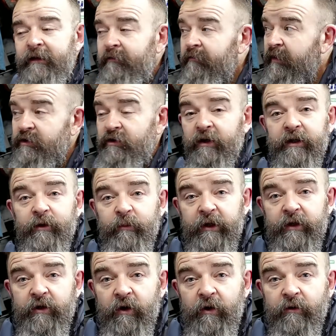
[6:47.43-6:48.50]
when it's got a little
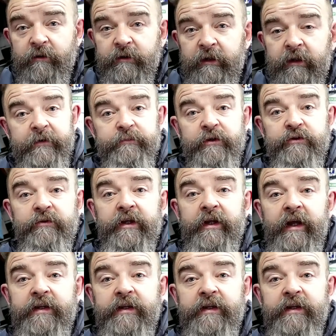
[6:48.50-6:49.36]
bit cold, especially with the